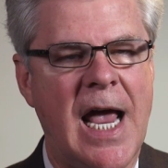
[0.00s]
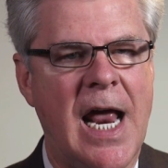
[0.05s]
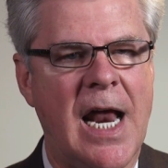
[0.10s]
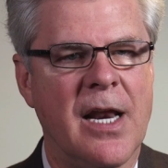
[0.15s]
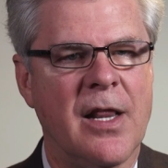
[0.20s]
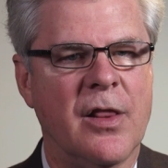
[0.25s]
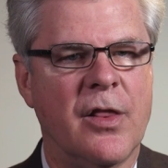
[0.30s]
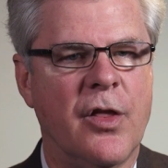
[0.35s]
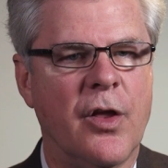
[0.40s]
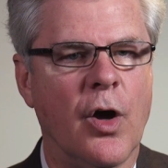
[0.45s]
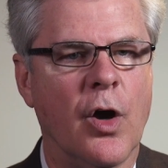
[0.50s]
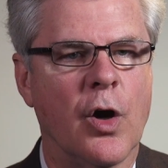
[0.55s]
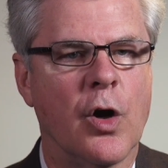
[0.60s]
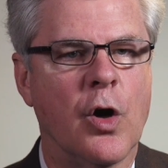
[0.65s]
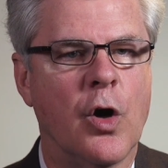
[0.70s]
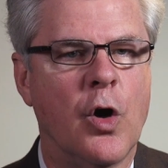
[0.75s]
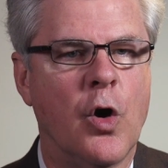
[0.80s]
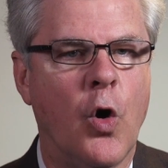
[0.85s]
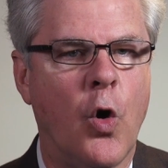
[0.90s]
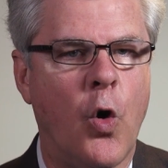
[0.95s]
at the
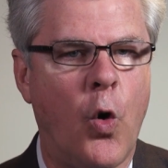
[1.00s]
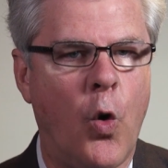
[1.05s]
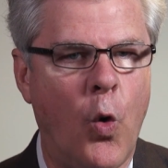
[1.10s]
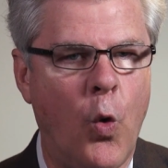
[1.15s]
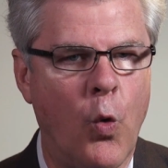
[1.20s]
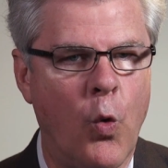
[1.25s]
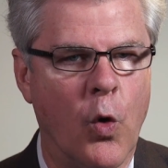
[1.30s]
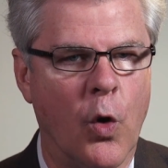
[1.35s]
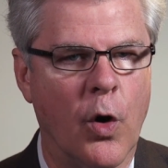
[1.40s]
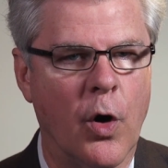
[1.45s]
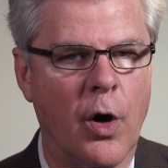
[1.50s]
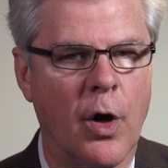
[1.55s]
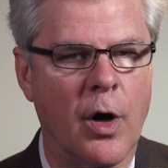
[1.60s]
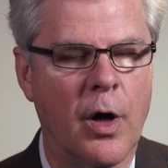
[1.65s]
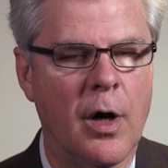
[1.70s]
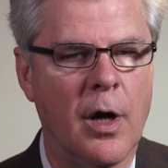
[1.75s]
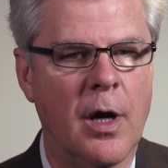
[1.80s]
core